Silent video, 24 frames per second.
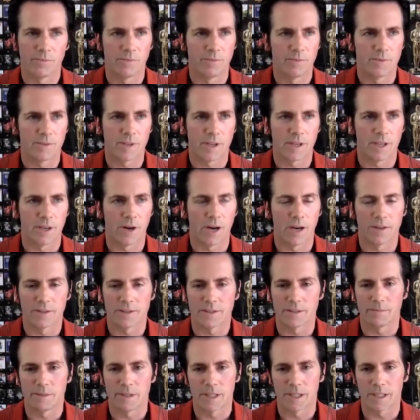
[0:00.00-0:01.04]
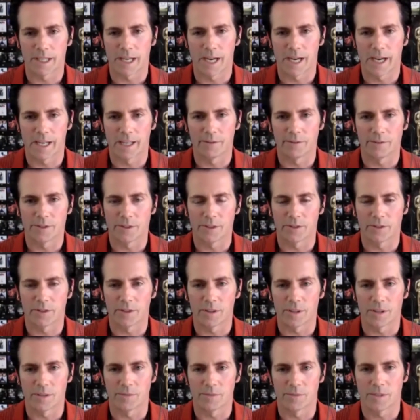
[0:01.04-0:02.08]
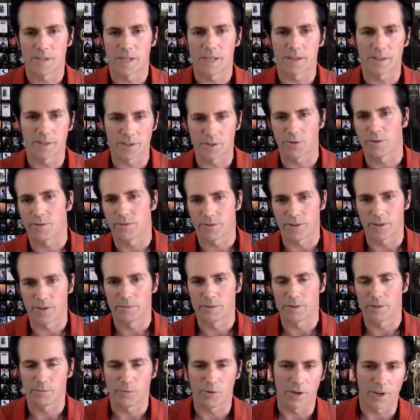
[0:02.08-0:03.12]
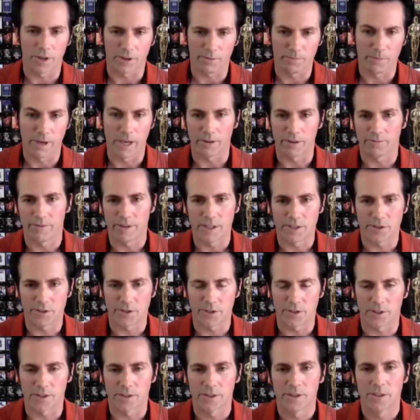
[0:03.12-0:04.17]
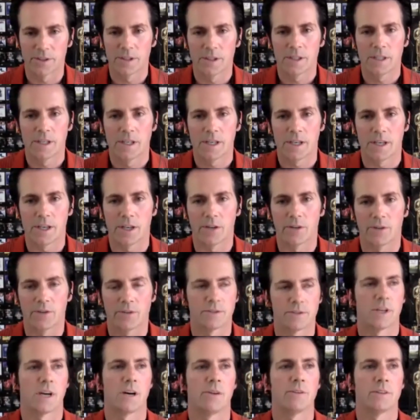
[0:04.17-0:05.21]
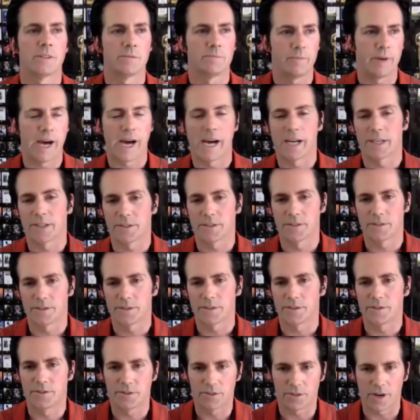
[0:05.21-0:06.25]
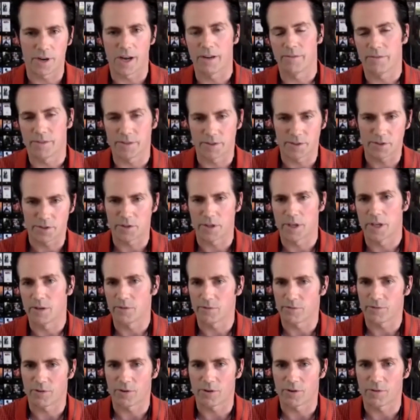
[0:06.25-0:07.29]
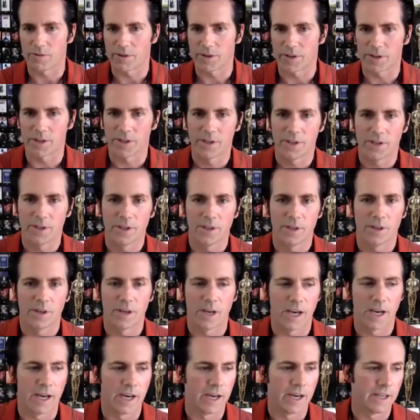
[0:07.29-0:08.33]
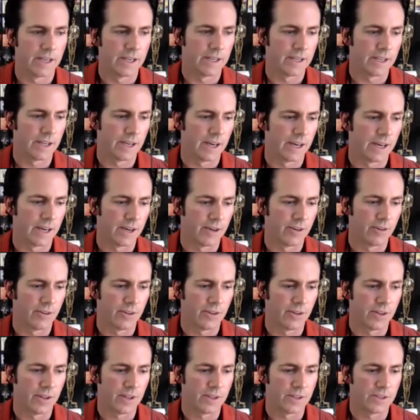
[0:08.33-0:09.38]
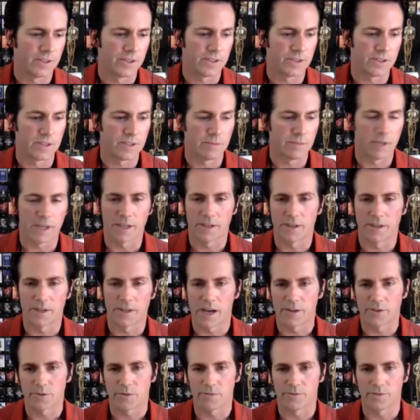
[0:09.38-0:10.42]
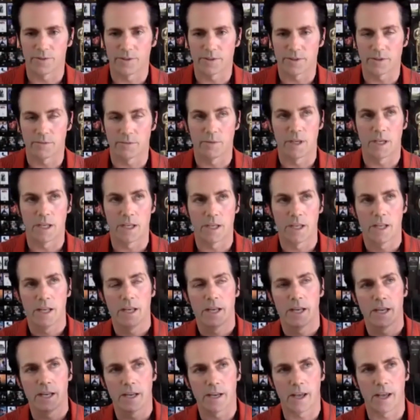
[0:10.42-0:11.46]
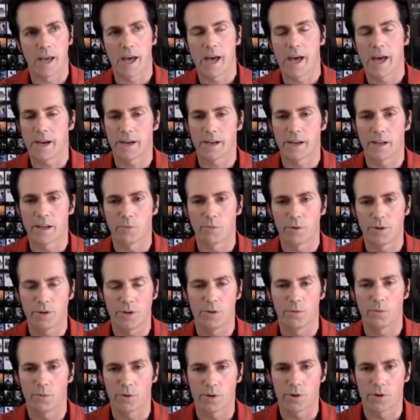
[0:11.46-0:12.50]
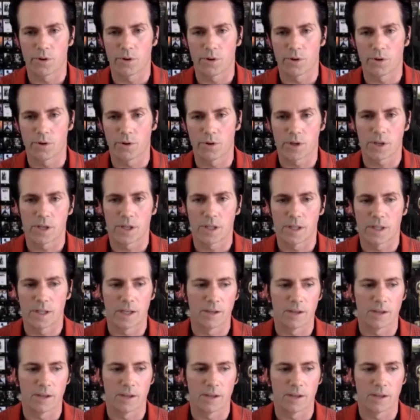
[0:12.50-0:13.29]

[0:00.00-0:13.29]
You know, I used to be the guy that would jokingly take the short film and want to make a feature. You know, there's always a passion to drive the train forward. And it just seemed like a natural fit to me. And in Canada, when you work in